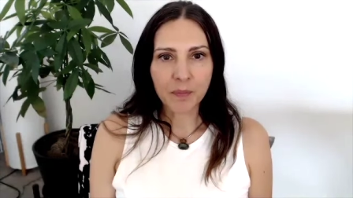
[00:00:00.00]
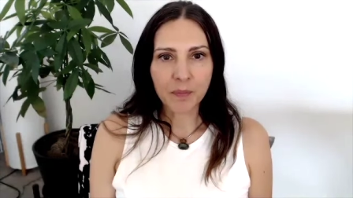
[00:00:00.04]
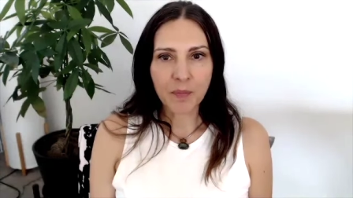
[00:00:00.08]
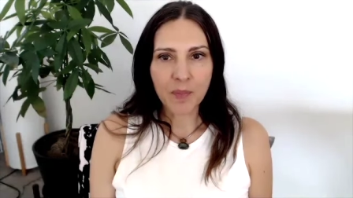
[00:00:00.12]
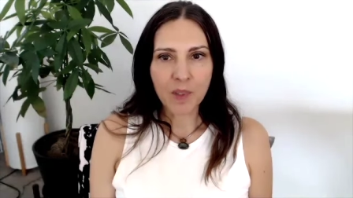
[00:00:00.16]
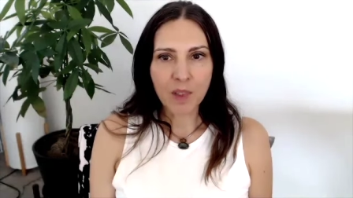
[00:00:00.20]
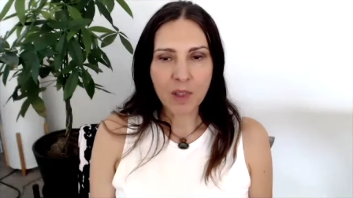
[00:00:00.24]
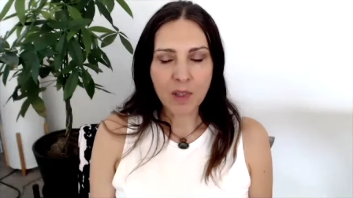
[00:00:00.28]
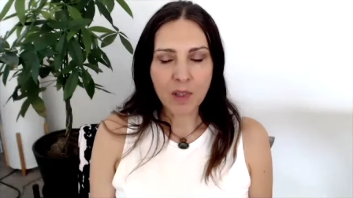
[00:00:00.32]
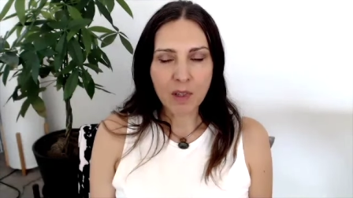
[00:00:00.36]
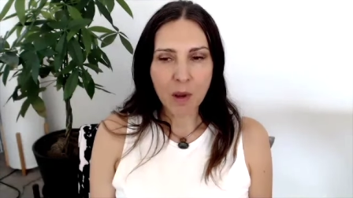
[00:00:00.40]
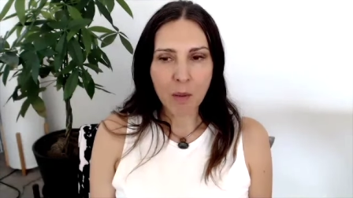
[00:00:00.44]

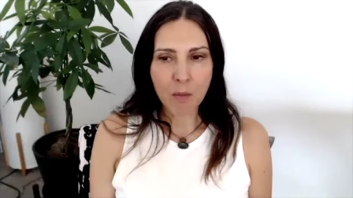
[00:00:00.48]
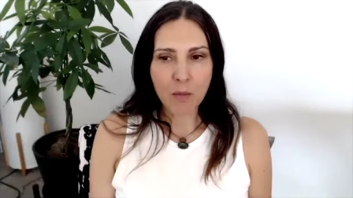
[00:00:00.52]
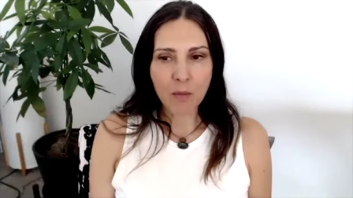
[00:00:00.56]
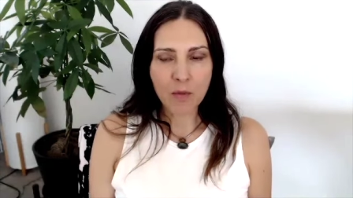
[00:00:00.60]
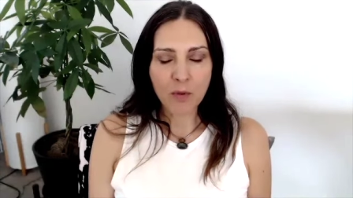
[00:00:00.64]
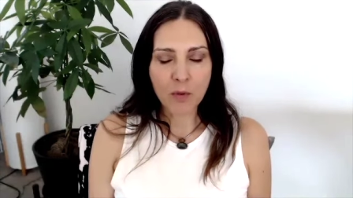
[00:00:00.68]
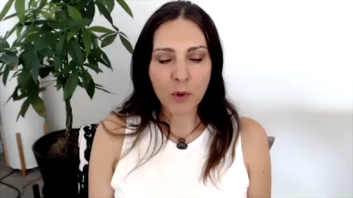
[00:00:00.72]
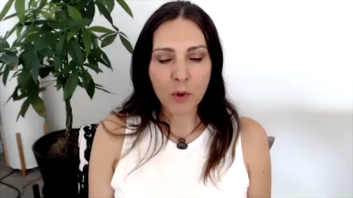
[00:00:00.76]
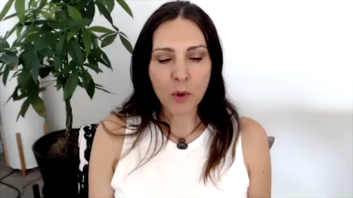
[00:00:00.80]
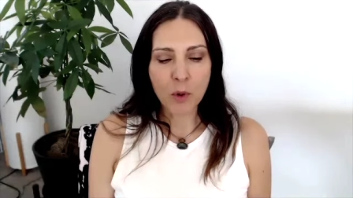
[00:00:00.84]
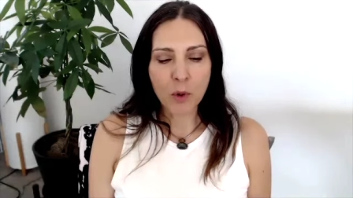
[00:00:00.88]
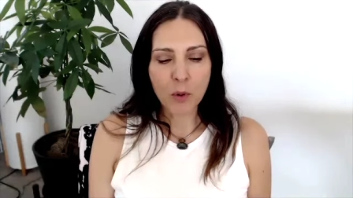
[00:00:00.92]
Some
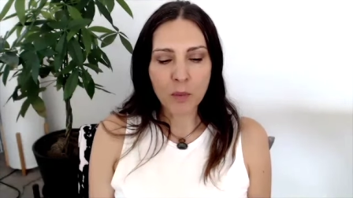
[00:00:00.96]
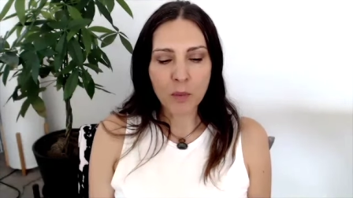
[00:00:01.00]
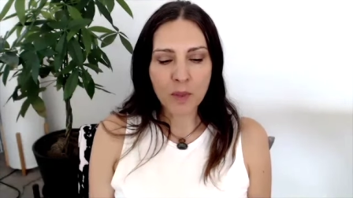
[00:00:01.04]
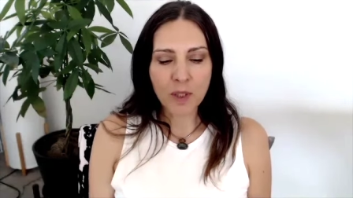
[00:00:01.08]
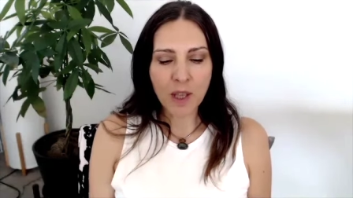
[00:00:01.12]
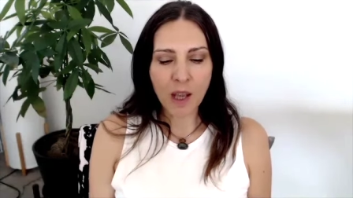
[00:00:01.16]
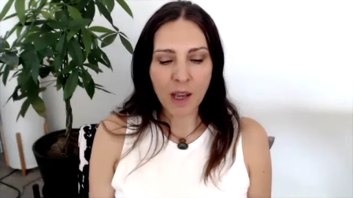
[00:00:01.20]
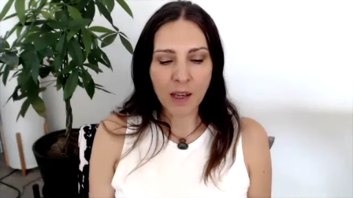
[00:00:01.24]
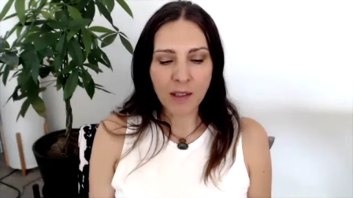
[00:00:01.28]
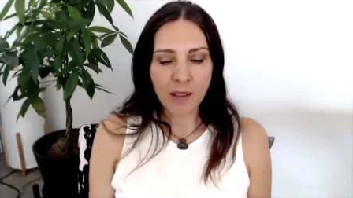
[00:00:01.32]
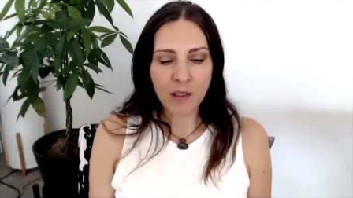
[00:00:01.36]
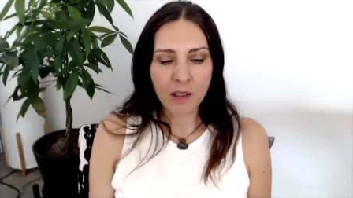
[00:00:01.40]
forms
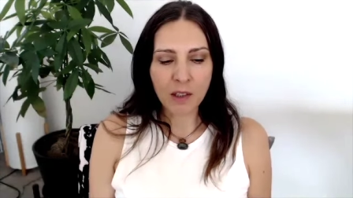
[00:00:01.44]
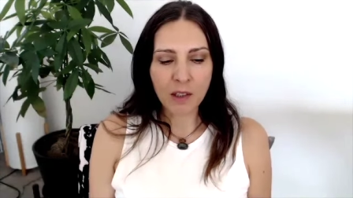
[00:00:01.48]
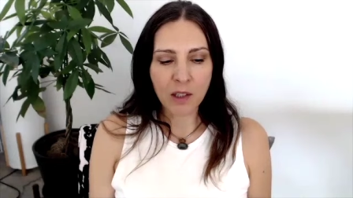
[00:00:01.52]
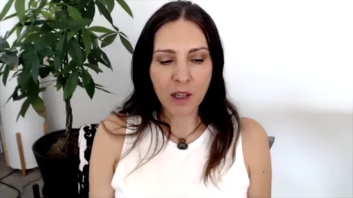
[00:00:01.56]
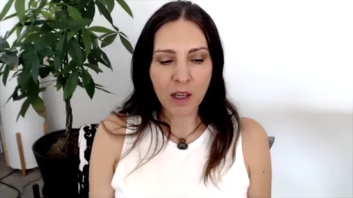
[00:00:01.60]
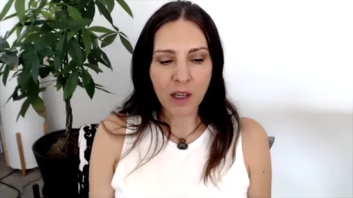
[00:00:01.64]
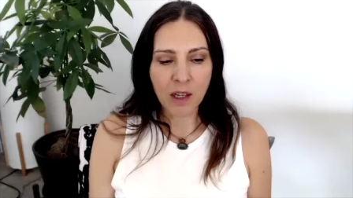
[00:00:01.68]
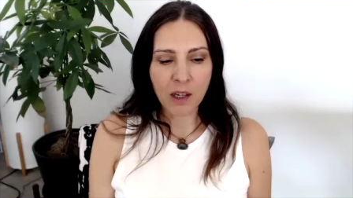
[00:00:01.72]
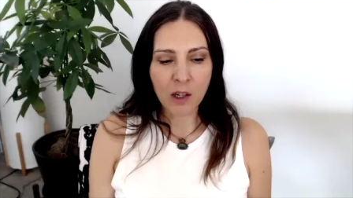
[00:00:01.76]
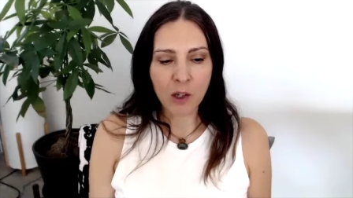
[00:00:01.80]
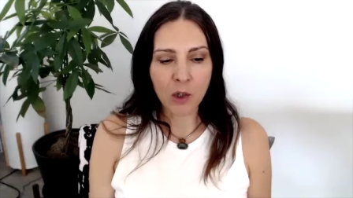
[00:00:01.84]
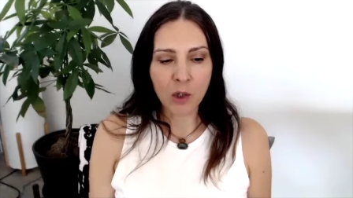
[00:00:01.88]
I d-
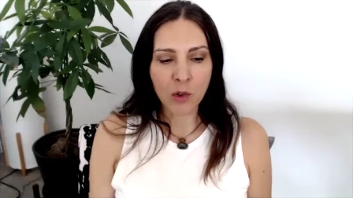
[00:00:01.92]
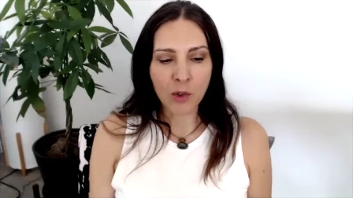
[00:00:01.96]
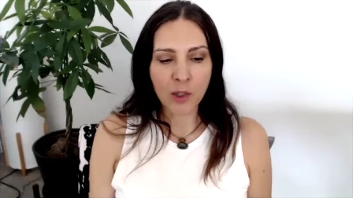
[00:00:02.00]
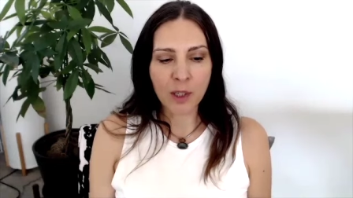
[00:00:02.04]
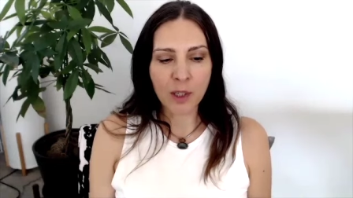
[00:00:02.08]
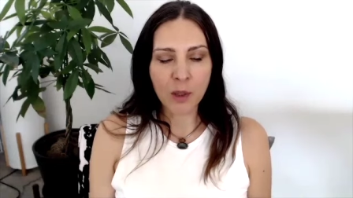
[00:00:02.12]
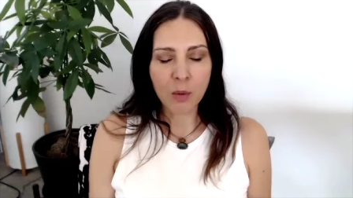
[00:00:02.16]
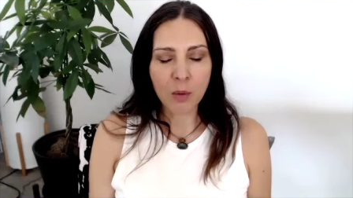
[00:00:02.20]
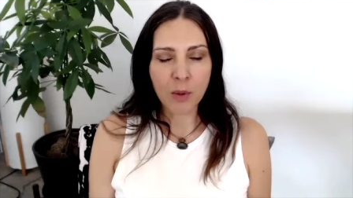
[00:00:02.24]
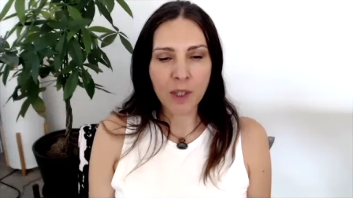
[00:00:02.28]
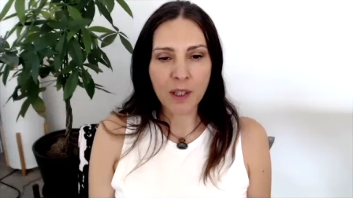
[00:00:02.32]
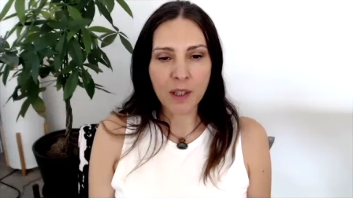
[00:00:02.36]
agree
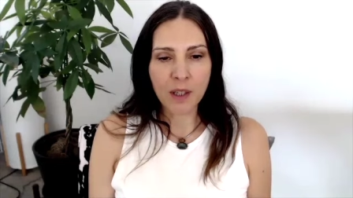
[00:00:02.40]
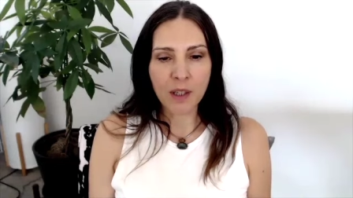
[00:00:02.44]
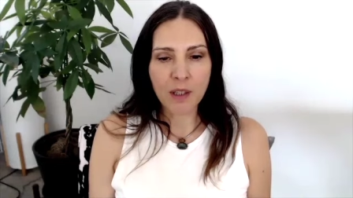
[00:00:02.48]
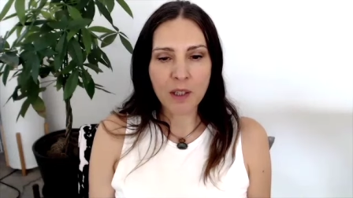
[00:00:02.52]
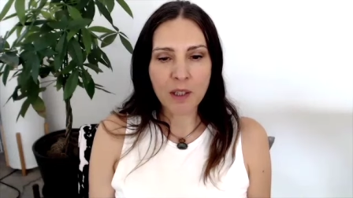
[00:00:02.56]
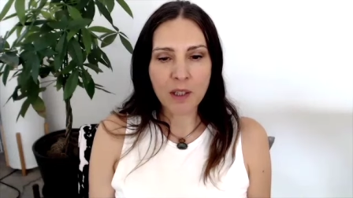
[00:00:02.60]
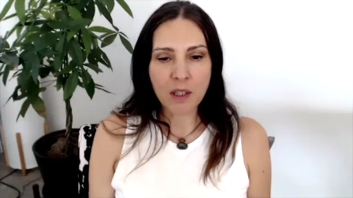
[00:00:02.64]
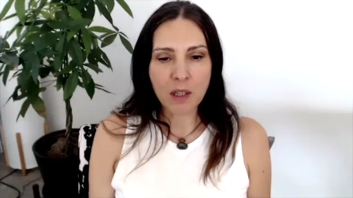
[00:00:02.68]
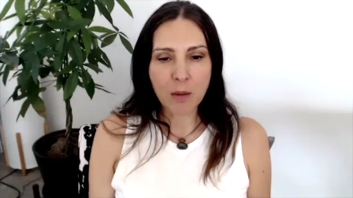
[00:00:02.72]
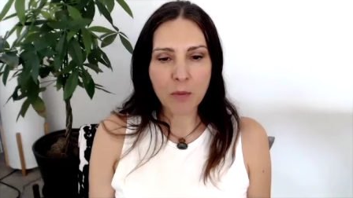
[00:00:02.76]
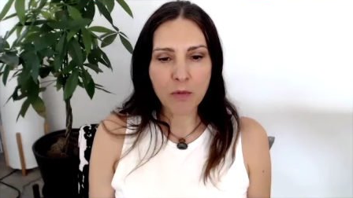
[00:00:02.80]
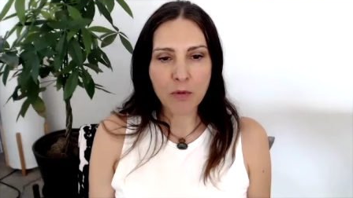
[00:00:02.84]
with, and
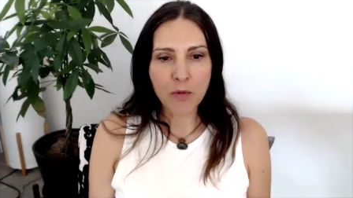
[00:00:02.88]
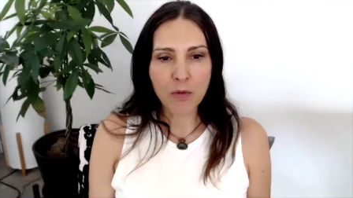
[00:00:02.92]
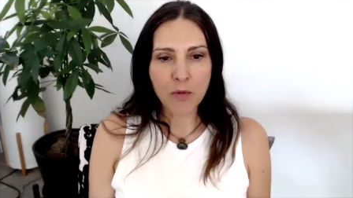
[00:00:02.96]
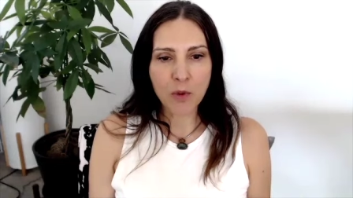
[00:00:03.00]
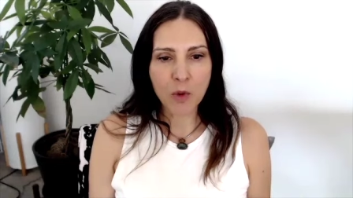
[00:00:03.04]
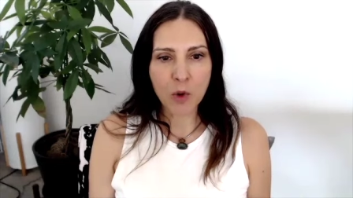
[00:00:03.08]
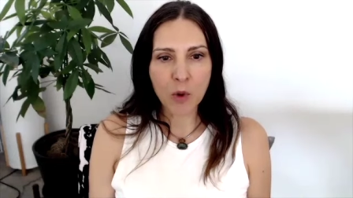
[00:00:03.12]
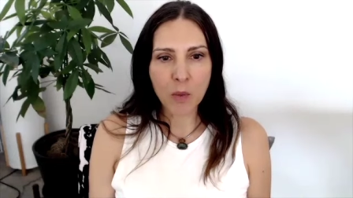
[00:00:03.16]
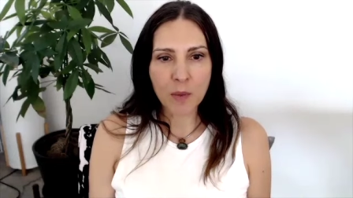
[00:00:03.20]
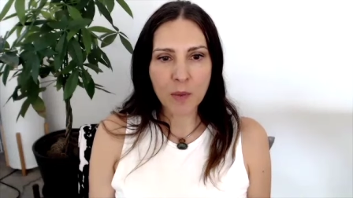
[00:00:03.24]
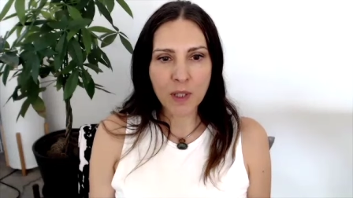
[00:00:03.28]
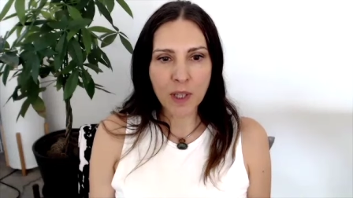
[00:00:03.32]
some
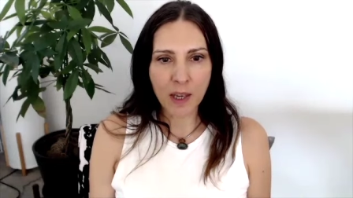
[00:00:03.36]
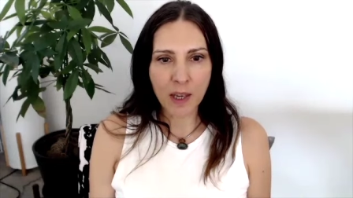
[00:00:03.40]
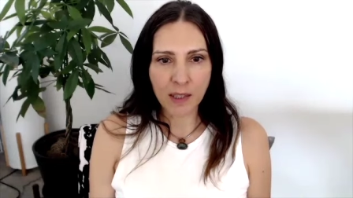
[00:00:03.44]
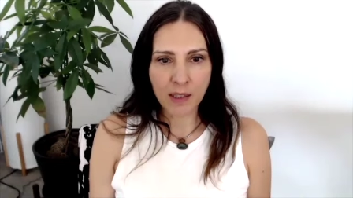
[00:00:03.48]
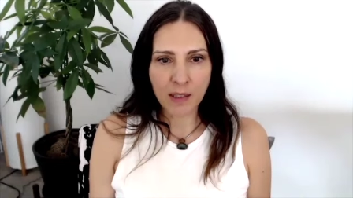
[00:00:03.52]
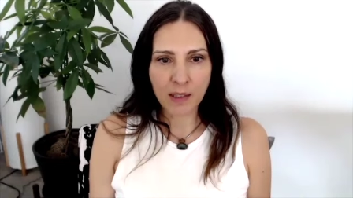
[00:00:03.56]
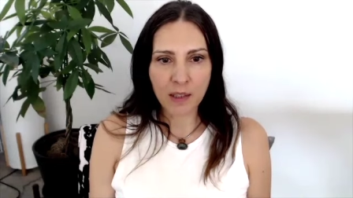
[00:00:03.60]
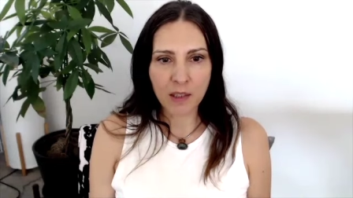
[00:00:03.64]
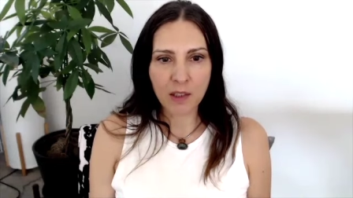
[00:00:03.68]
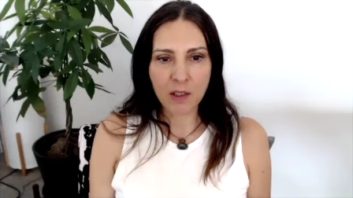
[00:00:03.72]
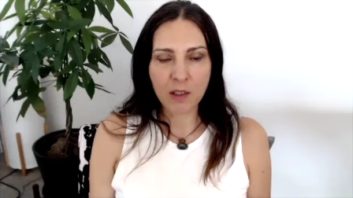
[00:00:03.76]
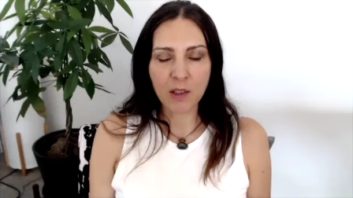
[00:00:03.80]
forms I
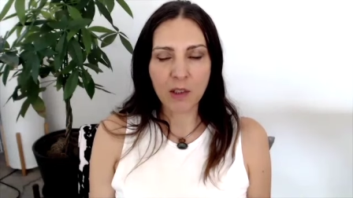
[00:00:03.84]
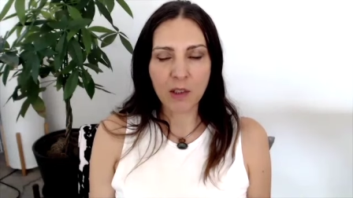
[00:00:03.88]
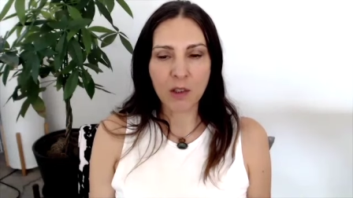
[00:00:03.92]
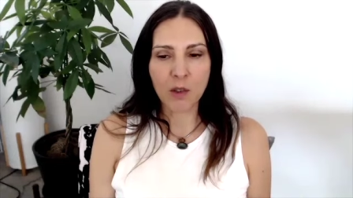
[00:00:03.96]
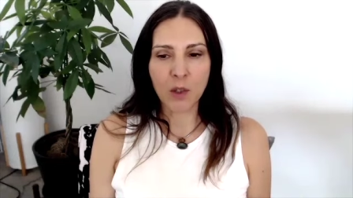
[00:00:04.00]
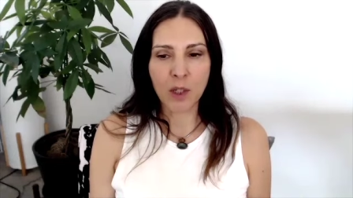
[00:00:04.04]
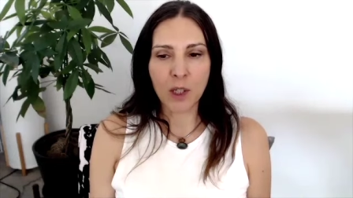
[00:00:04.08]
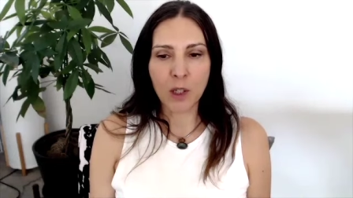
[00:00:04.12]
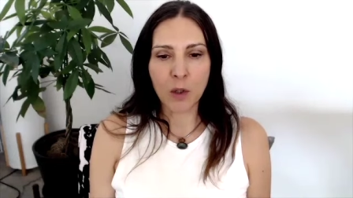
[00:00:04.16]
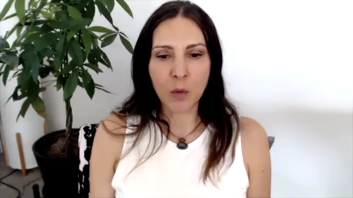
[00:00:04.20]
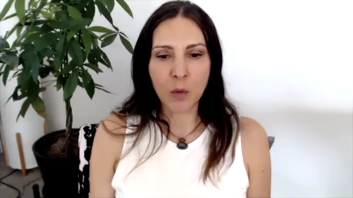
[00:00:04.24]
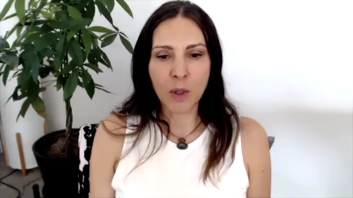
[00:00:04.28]

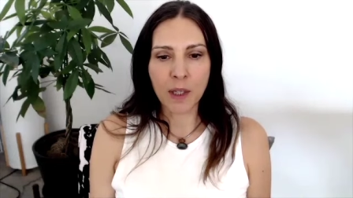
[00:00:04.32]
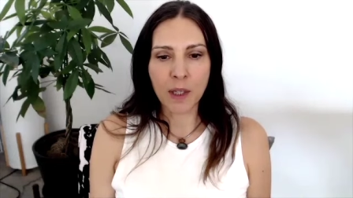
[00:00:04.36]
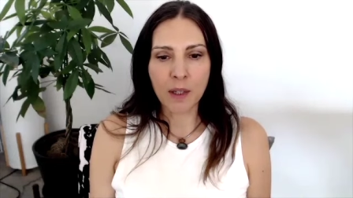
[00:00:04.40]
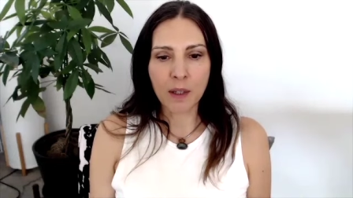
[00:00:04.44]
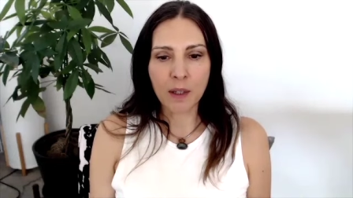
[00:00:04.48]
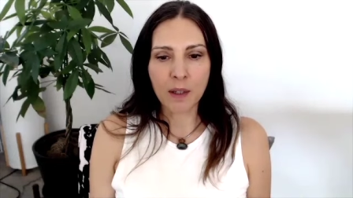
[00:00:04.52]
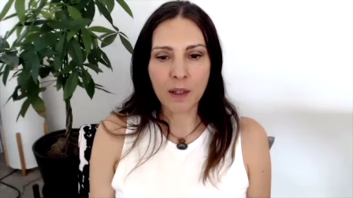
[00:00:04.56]
disagree with.